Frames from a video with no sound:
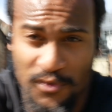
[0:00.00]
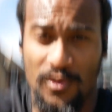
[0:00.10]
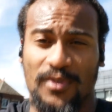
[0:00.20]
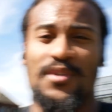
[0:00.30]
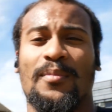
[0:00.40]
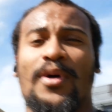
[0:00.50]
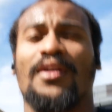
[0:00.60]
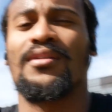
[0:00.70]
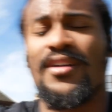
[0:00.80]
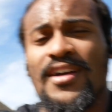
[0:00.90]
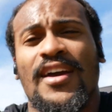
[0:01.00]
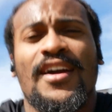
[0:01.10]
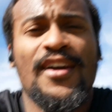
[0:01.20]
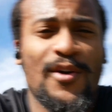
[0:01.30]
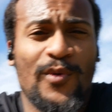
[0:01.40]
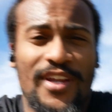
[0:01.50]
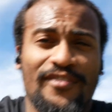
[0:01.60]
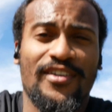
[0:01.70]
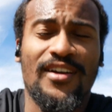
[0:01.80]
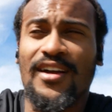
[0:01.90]
dribbling the ball
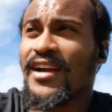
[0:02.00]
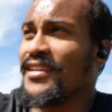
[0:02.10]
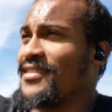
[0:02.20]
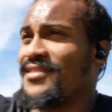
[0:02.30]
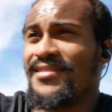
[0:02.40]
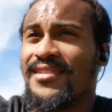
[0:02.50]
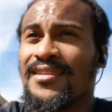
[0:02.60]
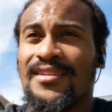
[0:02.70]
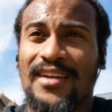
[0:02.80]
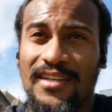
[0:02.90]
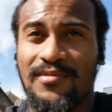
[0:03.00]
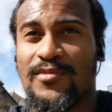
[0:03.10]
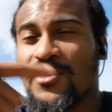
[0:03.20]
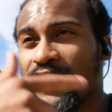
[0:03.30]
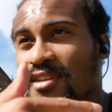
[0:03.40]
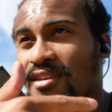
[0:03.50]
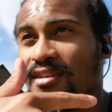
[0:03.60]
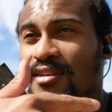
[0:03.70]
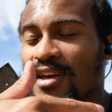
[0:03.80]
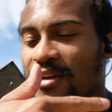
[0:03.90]
whenever I'd turned
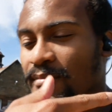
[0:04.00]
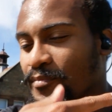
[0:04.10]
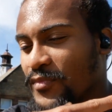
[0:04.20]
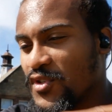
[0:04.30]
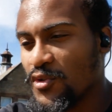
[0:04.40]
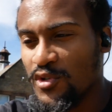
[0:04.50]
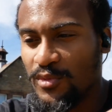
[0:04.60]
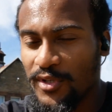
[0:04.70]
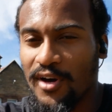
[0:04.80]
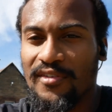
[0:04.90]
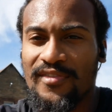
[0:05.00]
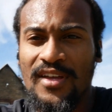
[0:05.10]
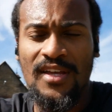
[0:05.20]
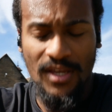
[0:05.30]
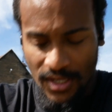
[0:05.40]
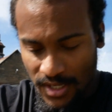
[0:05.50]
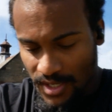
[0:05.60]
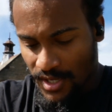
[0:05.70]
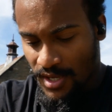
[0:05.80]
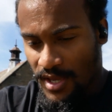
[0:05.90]
the social mode off.
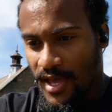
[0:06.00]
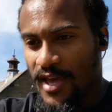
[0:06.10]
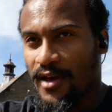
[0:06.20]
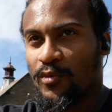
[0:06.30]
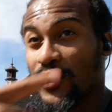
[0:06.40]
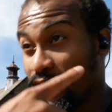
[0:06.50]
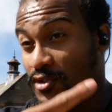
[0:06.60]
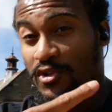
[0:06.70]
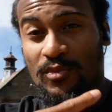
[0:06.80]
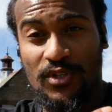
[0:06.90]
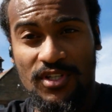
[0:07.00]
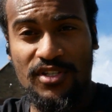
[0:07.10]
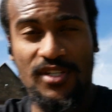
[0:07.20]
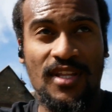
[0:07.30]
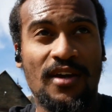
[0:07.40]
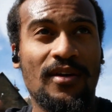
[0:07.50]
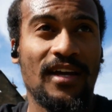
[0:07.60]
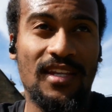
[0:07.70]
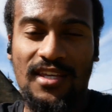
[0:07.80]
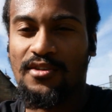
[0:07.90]
When social mode is on just now, I
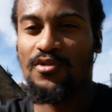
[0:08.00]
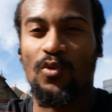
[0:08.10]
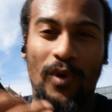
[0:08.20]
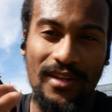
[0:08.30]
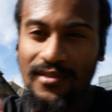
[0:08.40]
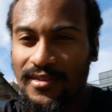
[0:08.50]
can hear the wind.